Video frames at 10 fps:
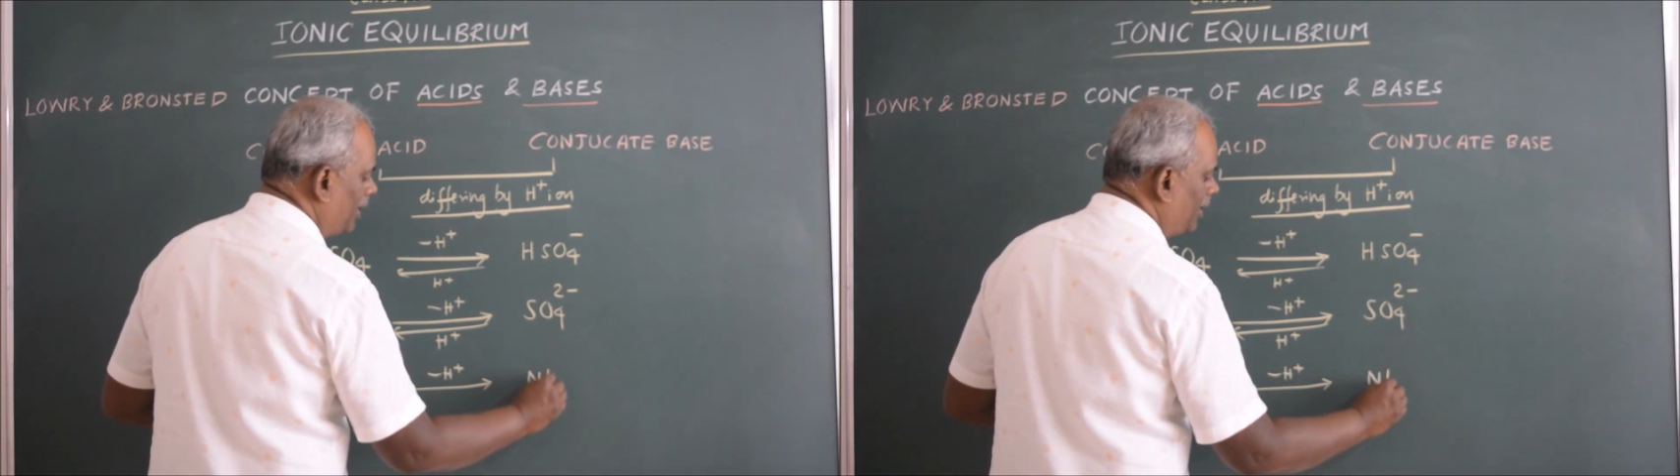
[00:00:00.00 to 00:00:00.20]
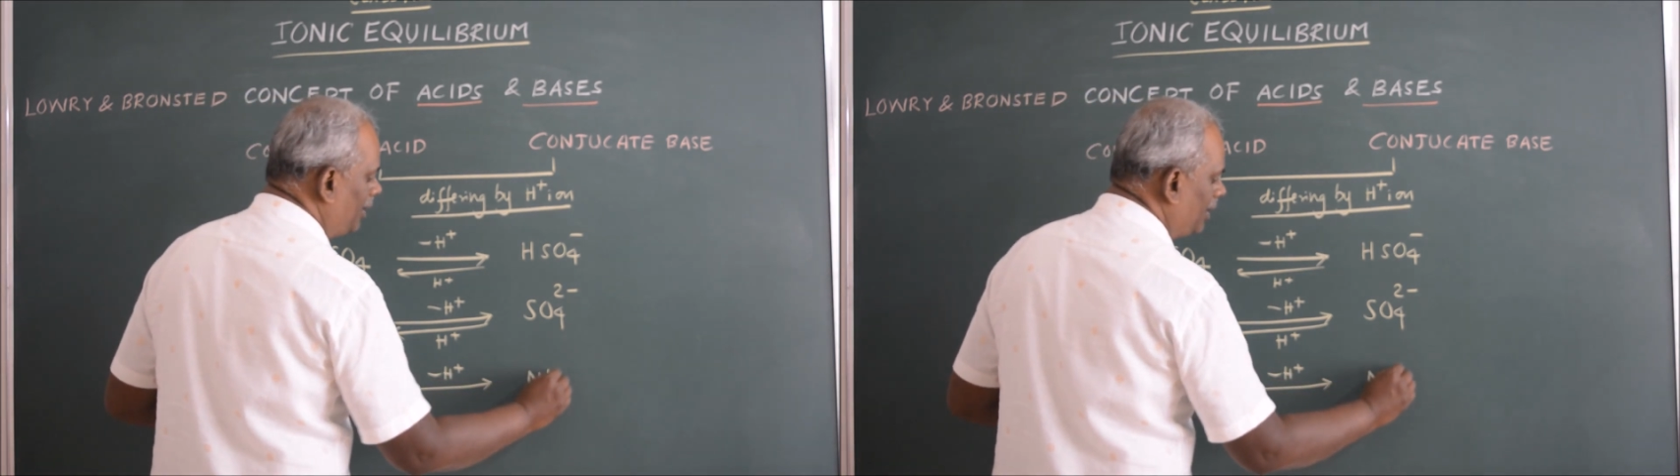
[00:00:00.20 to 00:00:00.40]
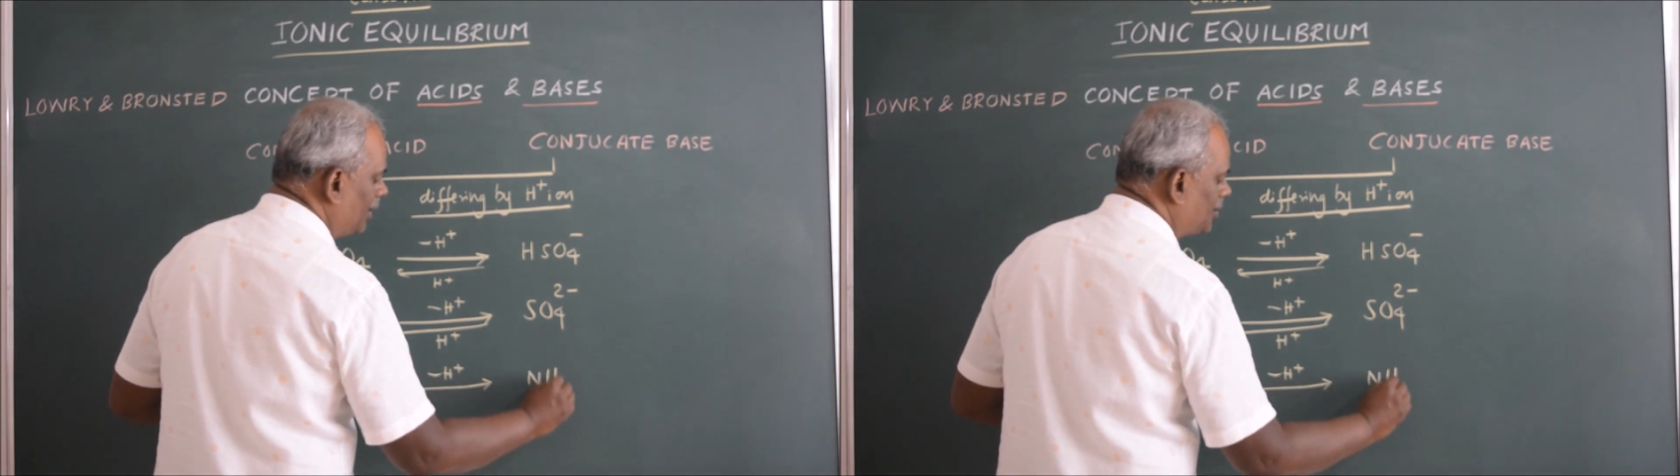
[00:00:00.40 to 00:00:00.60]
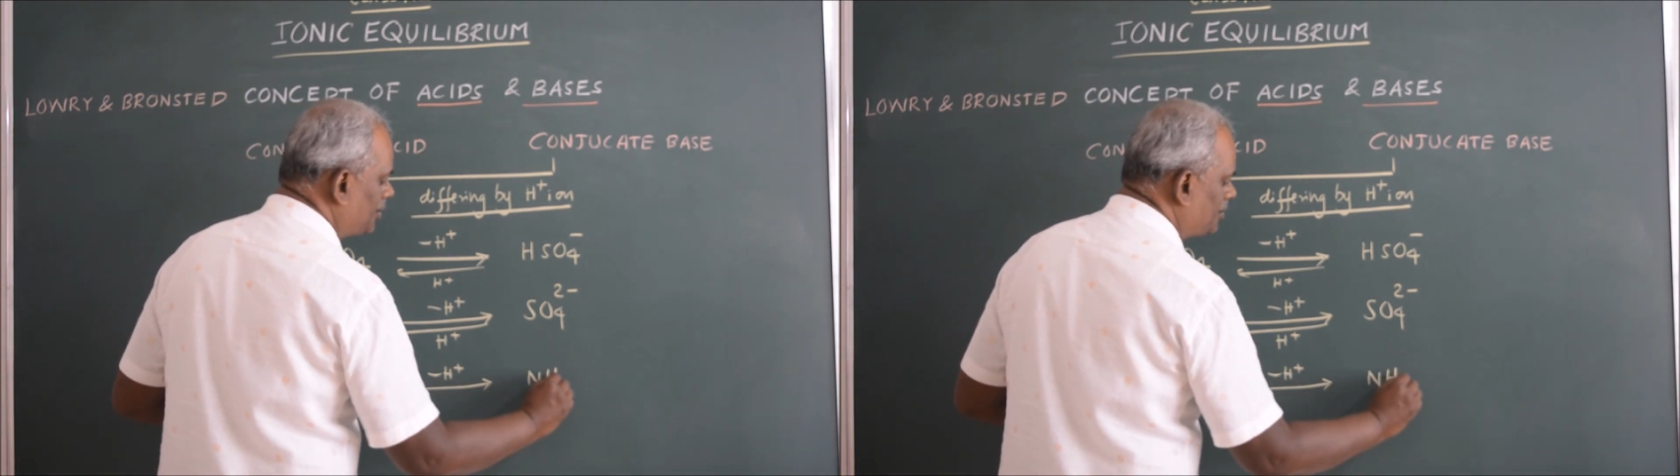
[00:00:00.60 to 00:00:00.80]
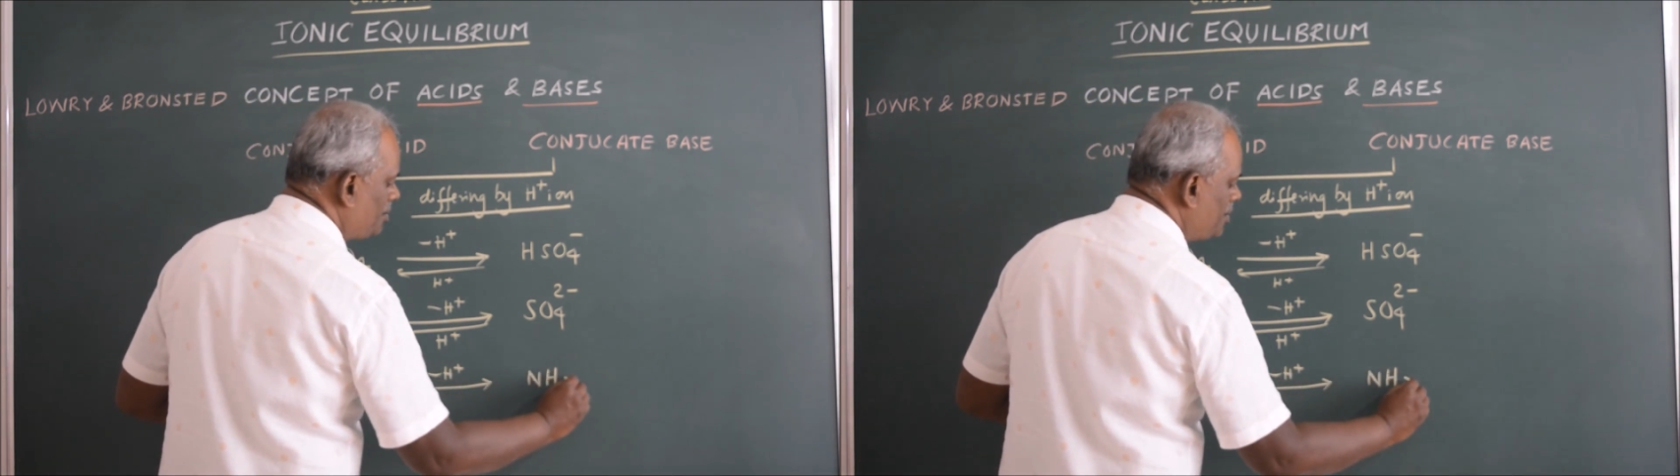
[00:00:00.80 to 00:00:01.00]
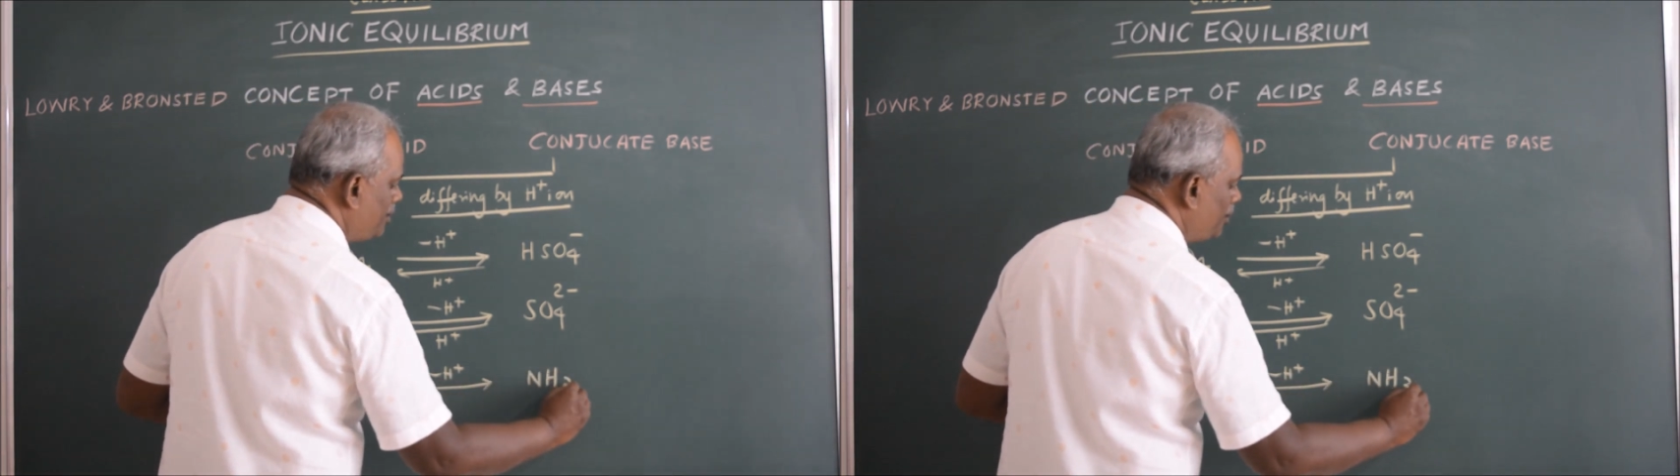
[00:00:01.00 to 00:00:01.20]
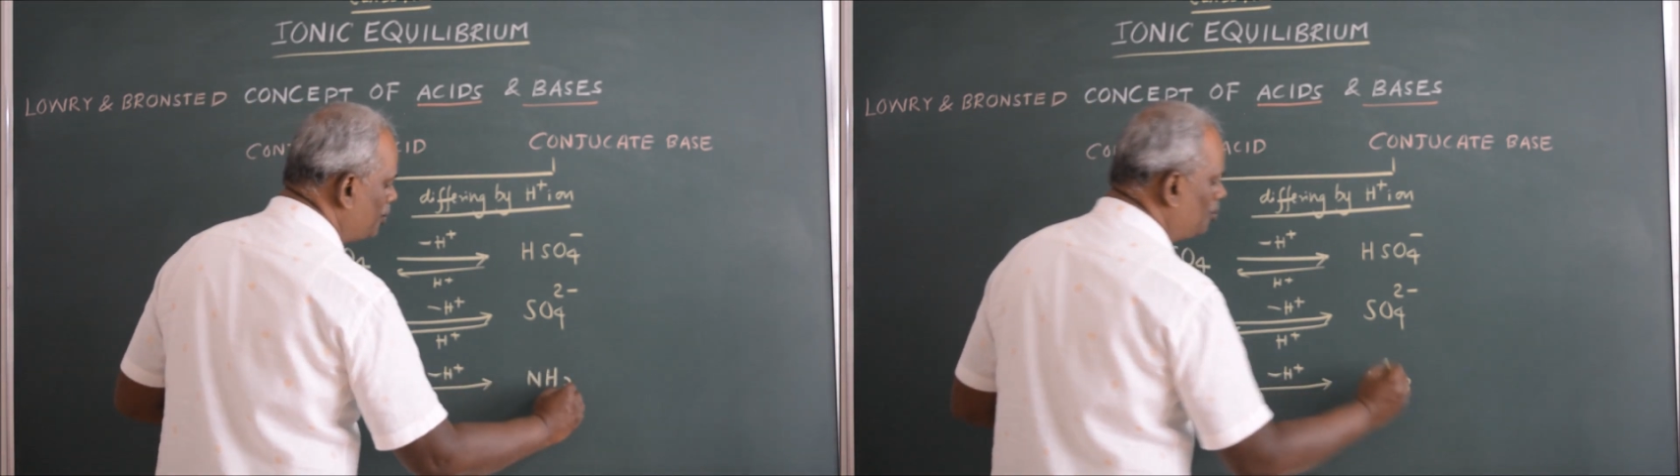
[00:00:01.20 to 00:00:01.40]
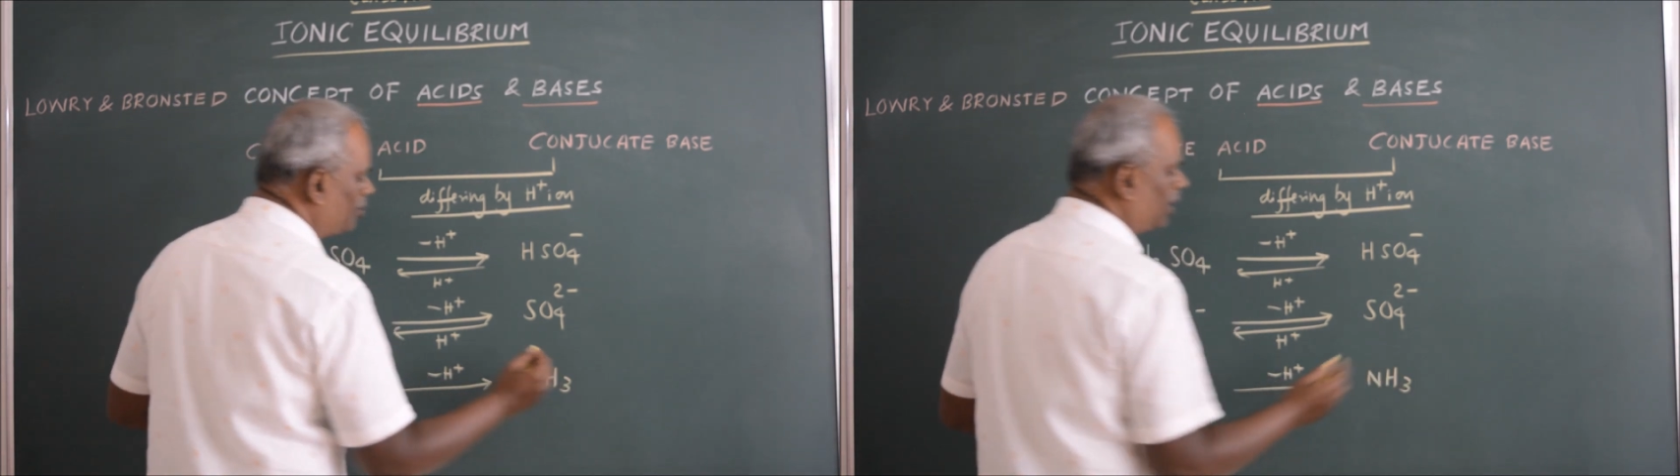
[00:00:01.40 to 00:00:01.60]
NH3
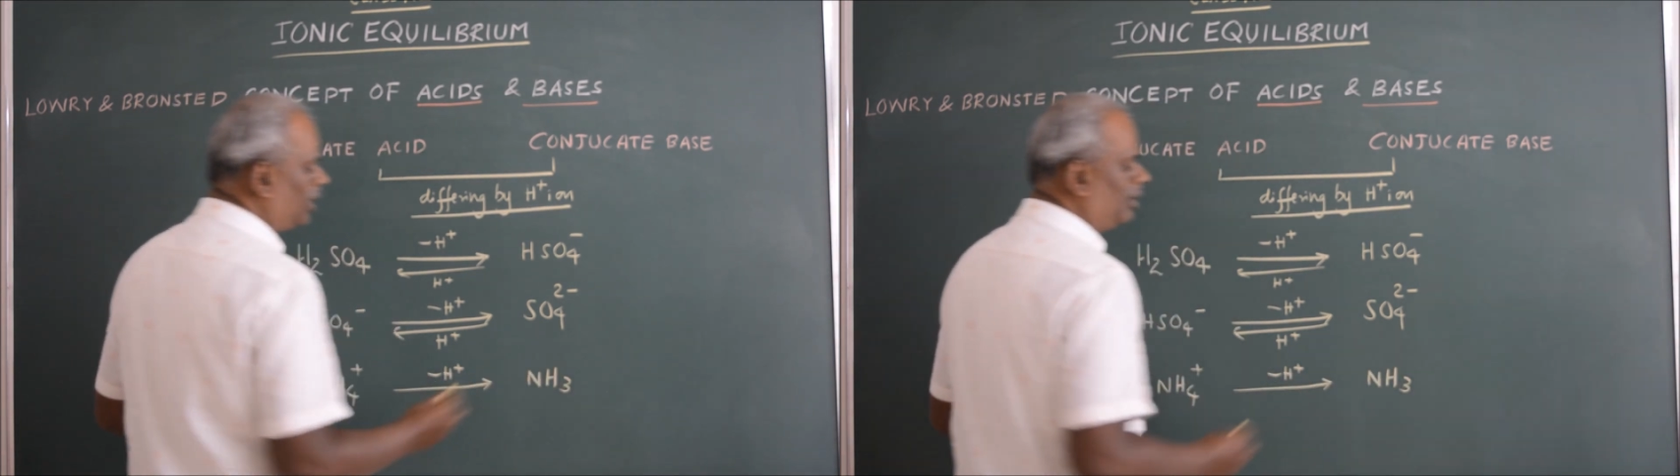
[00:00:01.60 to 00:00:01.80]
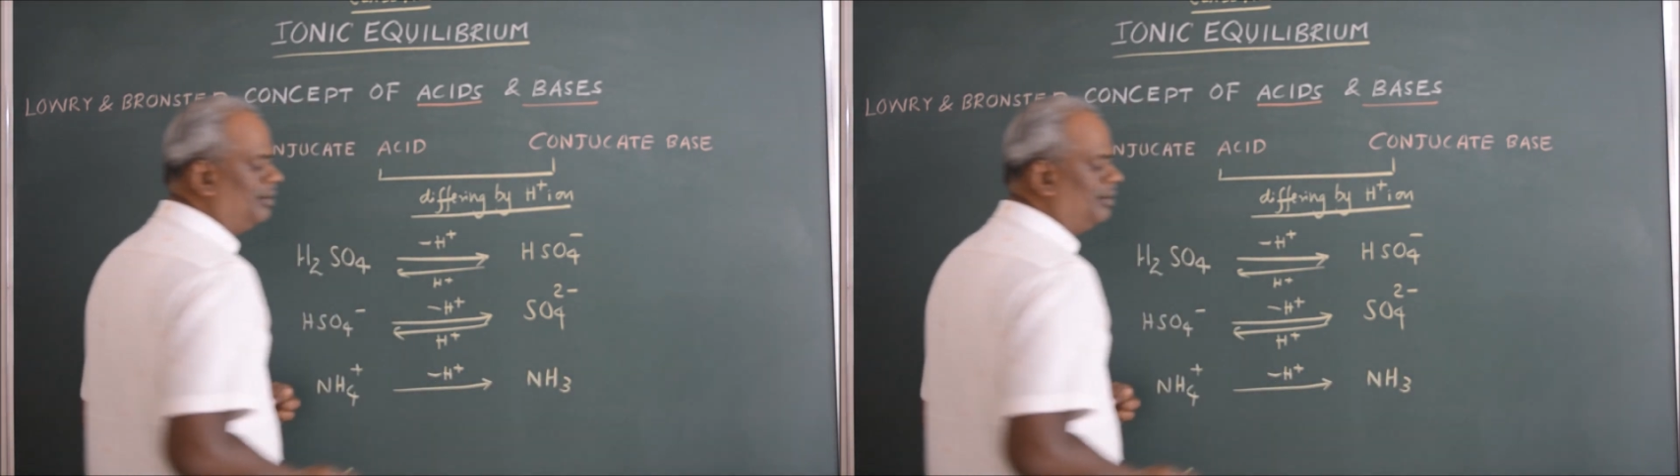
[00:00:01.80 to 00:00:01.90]
neutral.